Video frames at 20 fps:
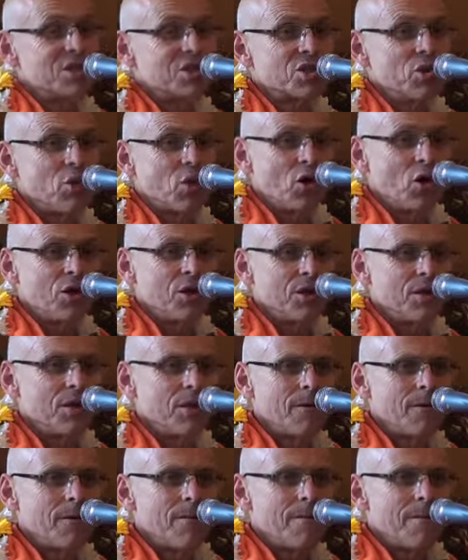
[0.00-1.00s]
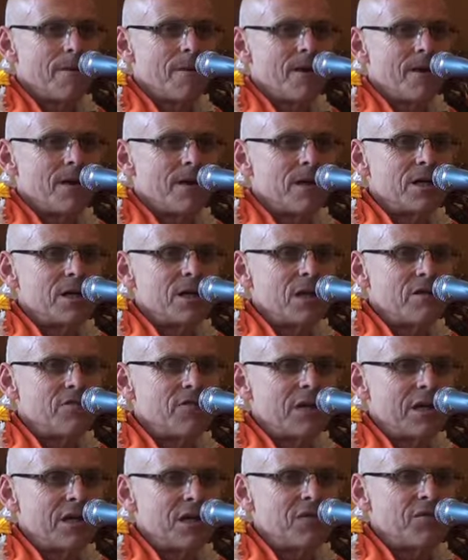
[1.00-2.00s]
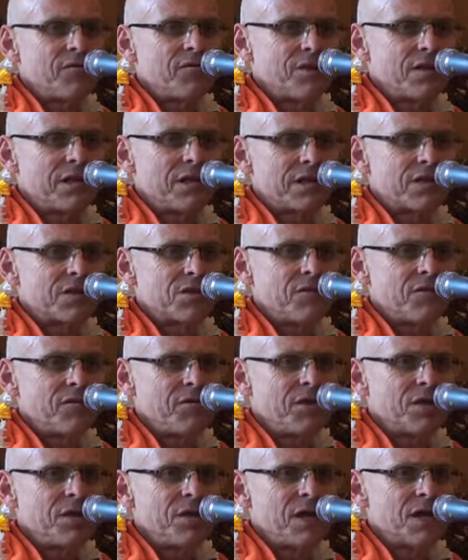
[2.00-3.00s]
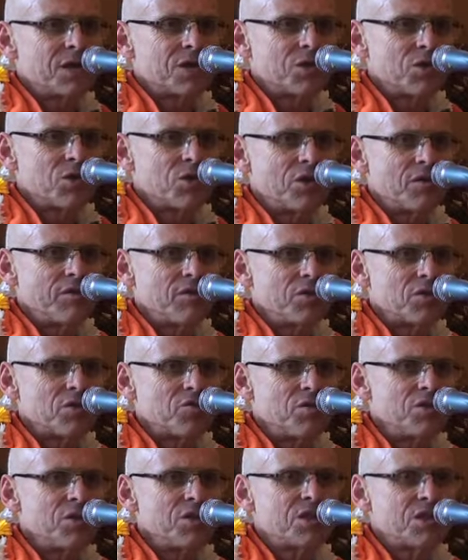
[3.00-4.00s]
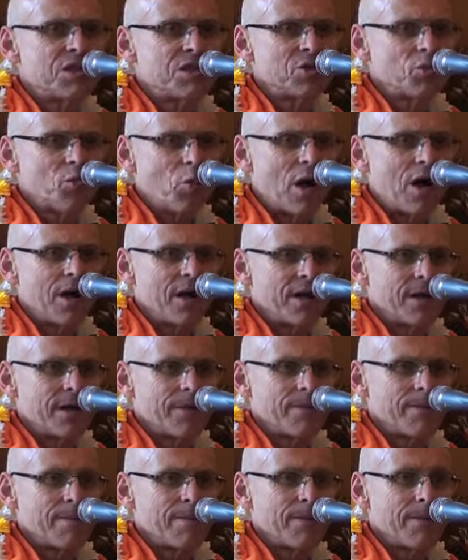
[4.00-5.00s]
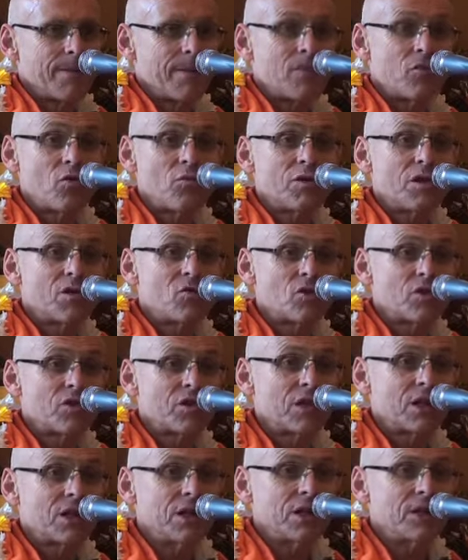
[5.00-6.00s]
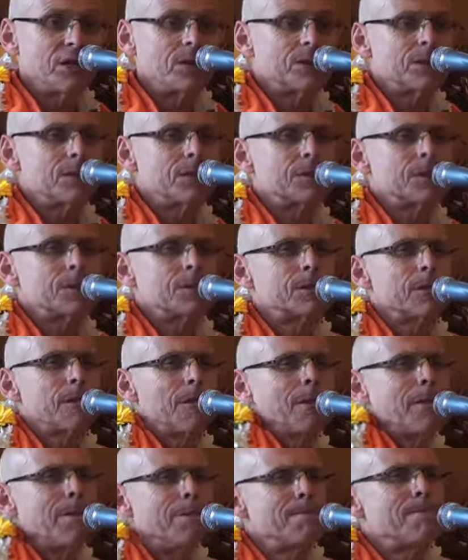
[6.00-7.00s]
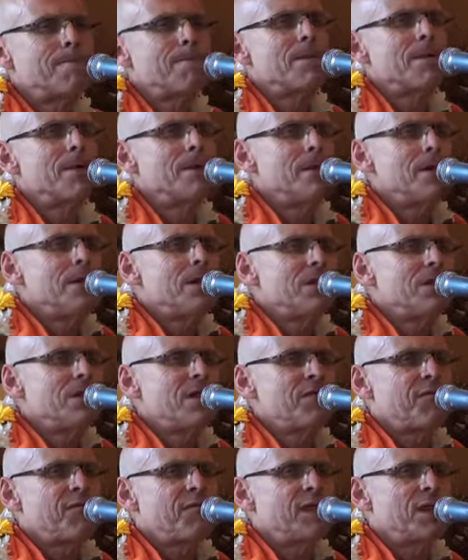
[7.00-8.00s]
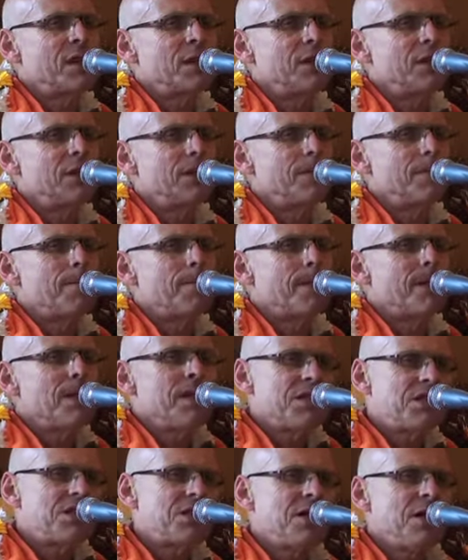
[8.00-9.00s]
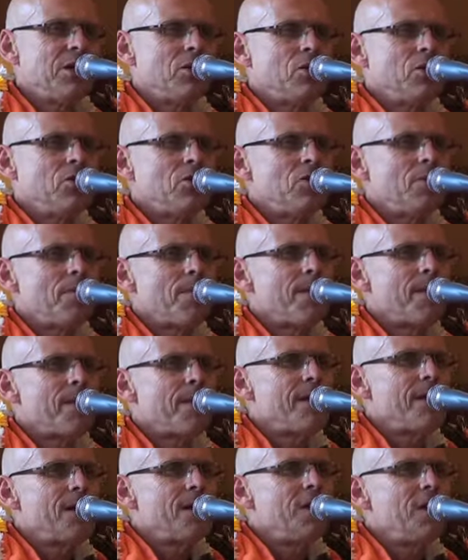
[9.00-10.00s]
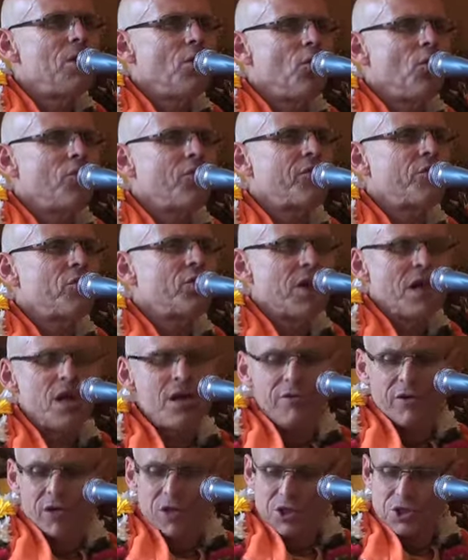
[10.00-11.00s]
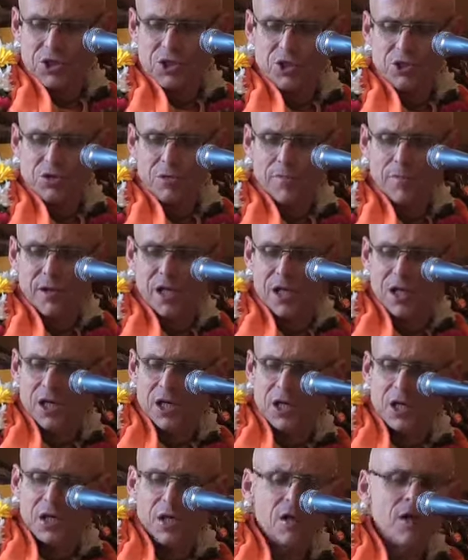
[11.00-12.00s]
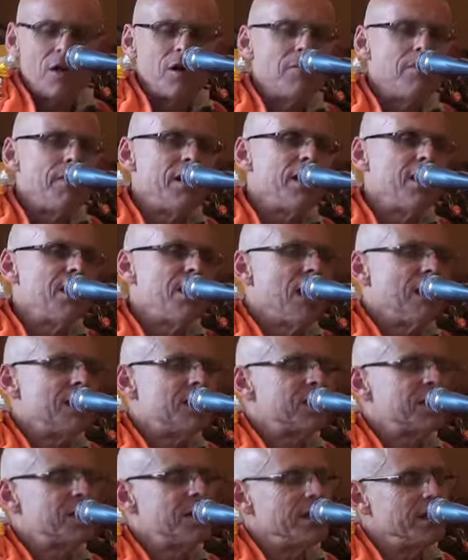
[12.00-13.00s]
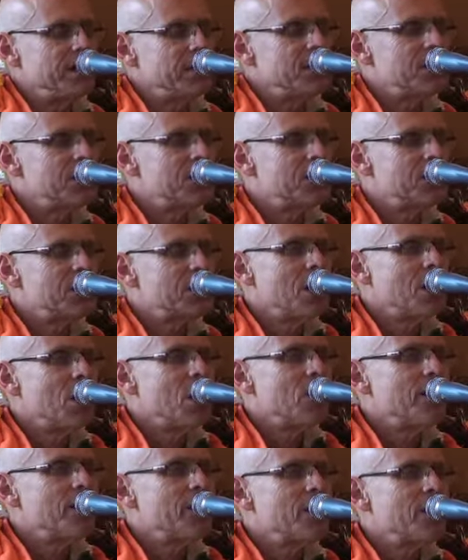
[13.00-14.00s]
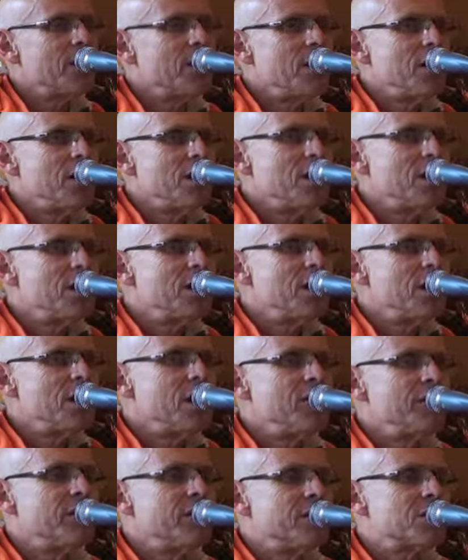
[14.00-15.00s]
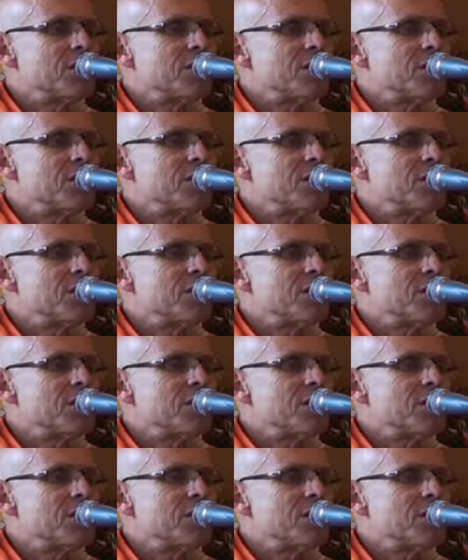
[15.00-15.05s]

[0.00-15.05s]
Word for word: and so on. He gave a lot of philosophy as to give us reasons why to be Krishna conscious. Oh, definitely. Still, he also gave us many, many nice things. Uh, he gave